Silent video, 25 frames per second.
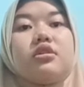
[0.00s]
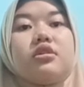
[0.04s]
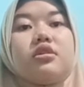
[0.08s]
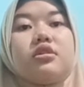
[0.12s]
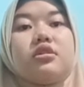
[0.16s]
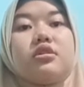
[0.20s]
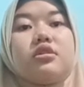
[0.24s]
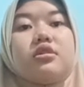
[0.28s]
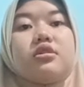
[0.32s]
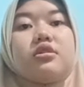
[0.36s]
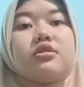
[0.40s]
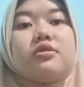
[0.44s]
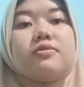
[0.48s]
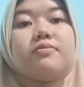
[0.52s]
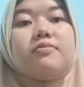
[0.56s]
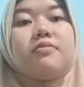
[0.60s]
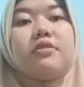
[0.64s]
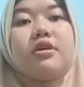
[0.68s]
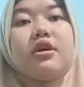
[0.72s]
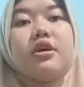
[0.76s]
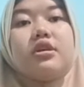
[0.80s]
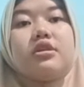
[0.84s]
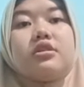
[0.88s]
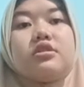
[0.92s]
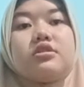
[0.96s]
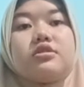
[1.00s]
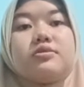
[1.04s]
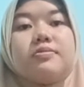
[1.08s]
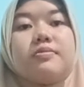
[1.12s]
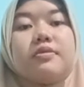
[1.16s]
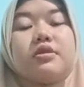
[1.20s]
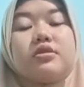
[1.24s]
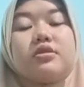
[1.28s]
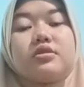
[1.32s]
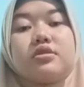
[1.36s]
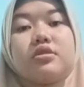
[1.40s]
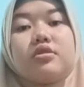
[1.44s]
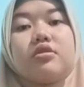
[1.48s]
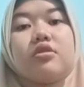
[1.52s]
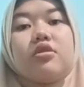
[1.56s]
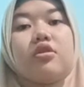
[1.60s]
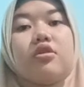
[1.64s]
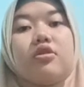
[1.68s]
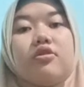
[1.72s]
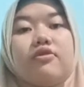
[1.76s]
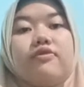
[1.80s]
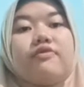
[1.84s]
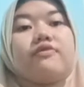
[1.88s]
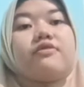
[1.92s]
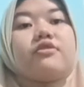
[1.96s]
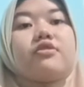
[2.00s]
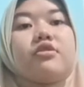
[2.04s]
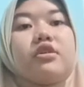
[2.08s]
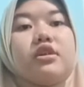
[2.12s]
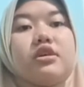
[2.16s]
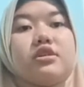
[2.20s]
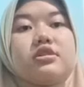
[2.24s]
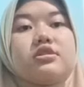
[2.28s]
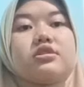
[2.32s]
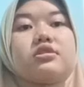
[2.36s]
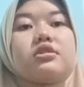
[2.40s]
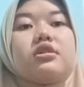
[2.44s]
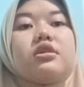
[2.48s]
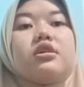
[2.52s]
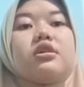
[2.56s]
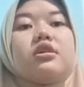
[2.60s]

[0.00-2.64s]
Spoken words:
a planet's mantle of crust.